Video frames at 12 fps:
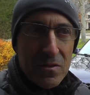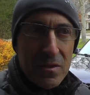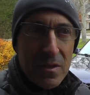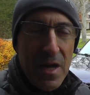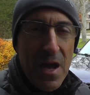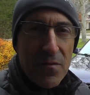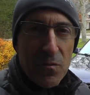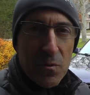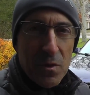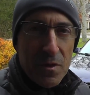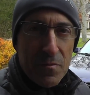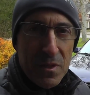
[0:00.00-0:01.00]
I haven't
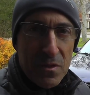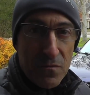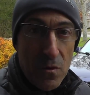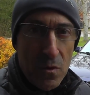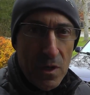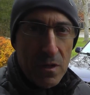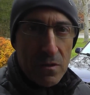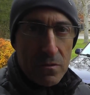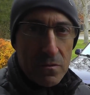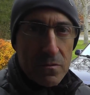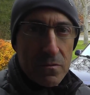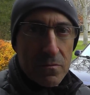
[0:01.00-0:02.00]
really been devoting
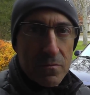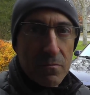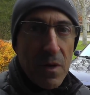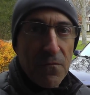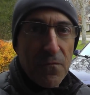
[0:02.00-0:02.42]
my